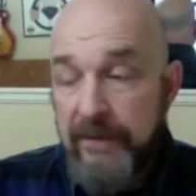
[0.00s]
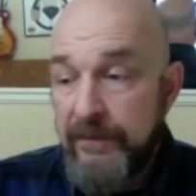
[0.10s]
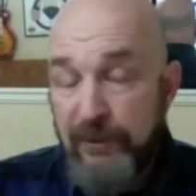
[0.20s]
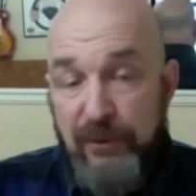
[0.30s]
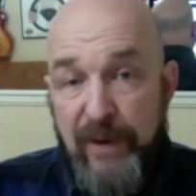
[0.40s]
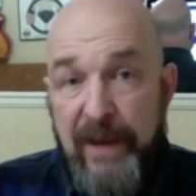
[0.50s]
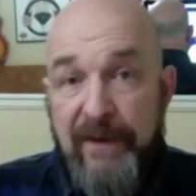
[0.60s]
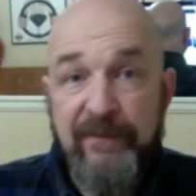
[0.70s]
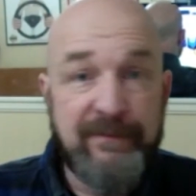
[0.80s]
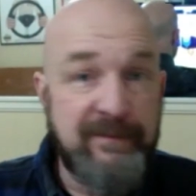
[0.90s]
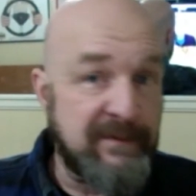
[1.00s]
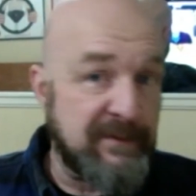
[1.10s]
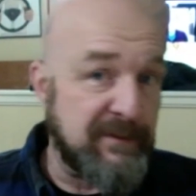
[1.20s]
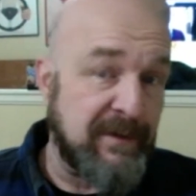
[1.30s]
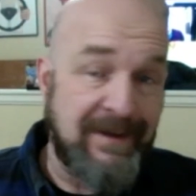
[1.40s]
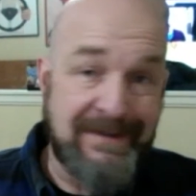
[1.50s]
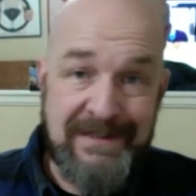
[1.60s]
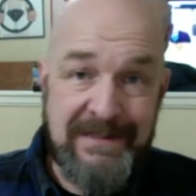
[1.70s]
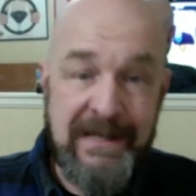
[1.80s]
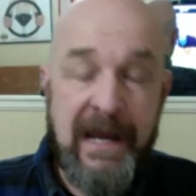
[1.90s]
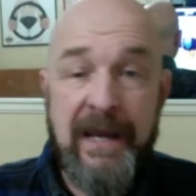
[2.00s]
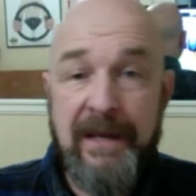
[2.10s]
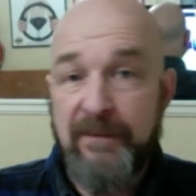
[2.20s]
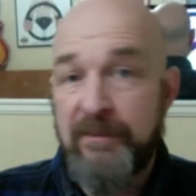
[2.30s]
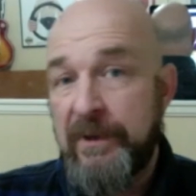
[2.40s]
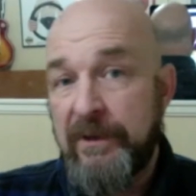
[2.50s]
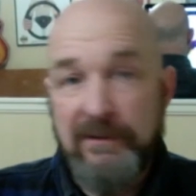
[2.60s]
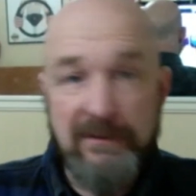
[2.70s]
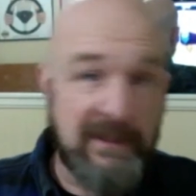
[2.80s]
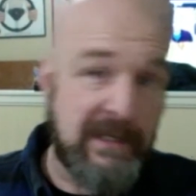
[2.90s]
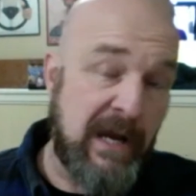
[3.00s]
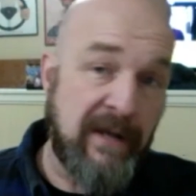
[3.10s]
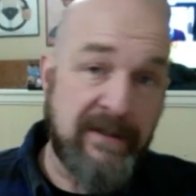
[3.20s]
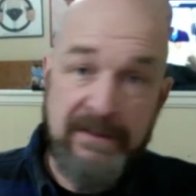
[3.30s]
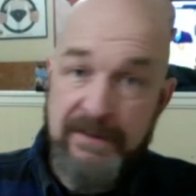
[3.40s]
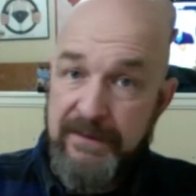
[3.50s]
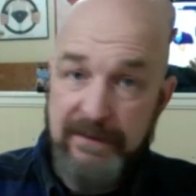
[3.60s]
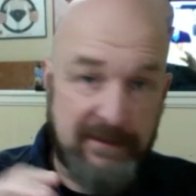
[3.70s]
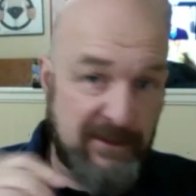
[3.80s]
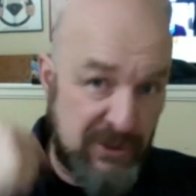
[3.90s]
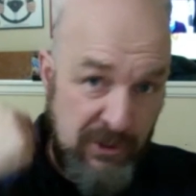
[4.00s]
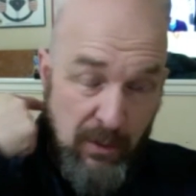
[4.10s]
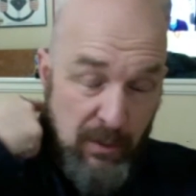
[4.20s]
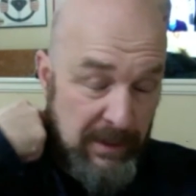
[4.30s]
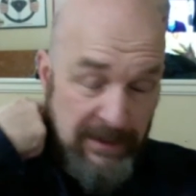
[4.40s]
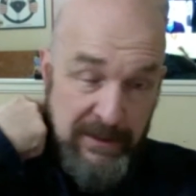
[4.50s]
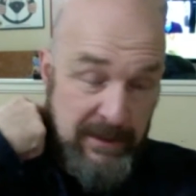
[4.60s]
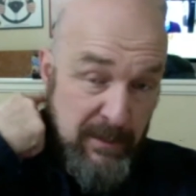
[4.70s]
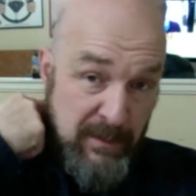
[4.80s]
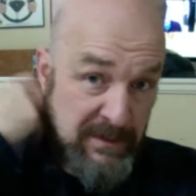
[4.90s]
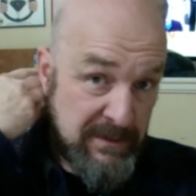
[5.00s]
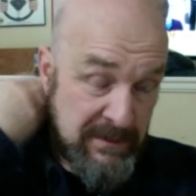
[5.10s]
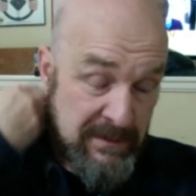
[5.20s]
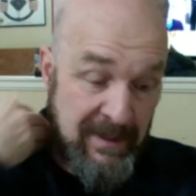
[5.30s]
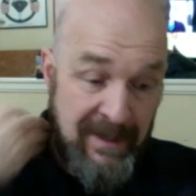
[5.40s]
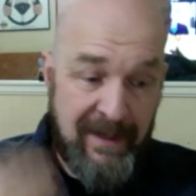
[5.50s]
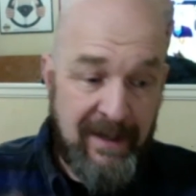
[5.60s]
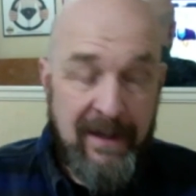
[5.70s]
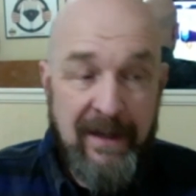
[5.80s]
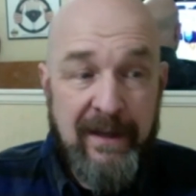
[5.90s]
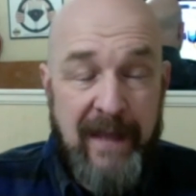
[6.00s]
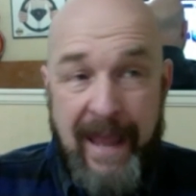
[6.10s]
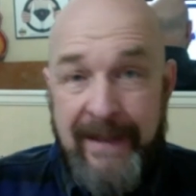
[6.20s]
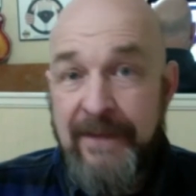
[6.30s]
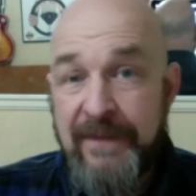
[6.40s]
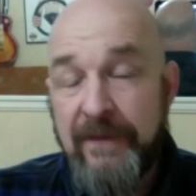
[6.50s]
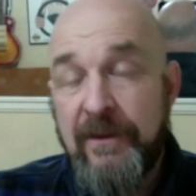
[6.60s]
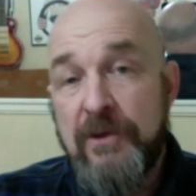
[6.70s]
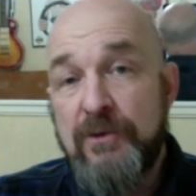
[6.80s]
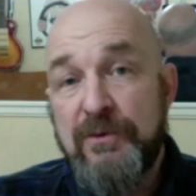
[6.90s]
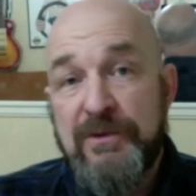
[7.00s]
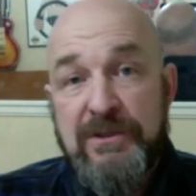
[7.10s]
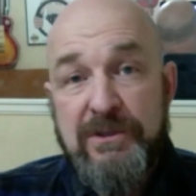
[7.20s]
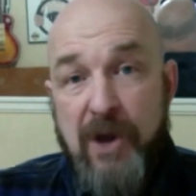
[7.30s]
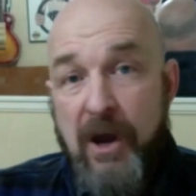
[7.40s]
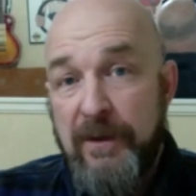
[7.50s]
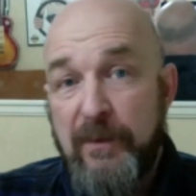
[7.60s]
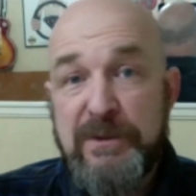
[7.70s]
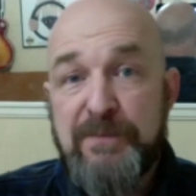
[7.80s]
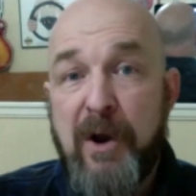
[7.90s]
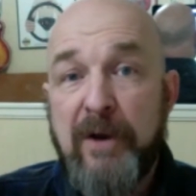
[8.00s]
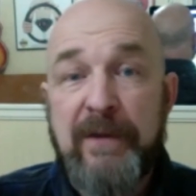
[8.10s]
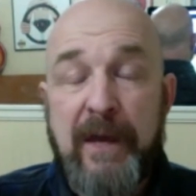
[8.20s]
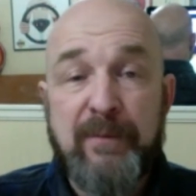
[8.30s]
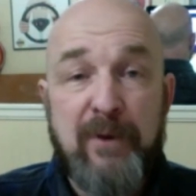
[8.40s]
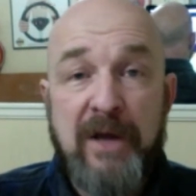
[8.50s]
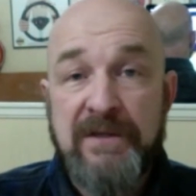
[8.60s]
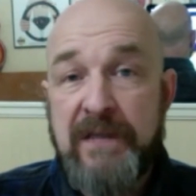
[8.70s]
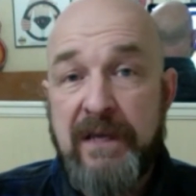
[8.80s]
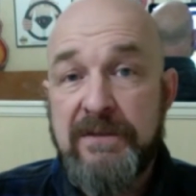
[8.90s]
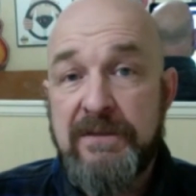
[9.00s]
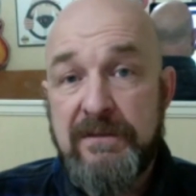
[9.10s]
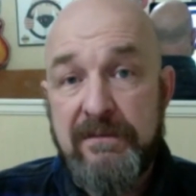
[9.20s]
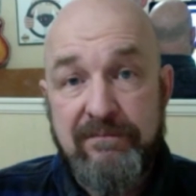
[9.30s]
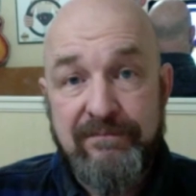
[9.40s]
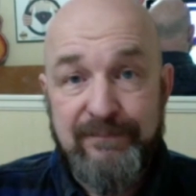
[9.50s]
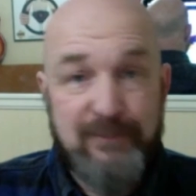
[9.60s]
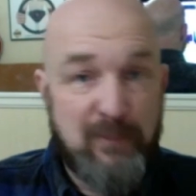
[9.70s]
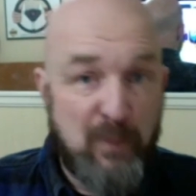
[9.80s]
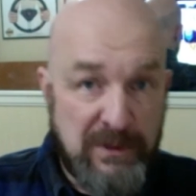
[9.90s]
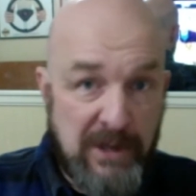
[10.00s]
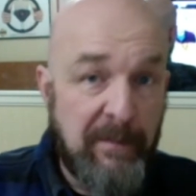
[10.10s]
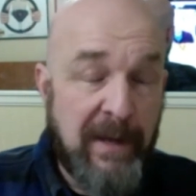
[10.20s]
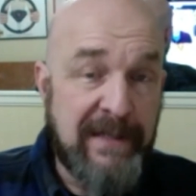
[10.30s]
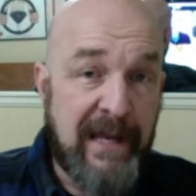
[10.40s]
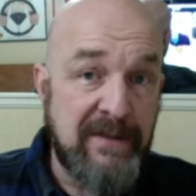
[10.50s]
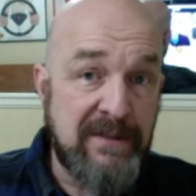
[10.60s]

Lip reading: creative, design, build, cut. So it was anything that you saw that was part of that process was on my desk.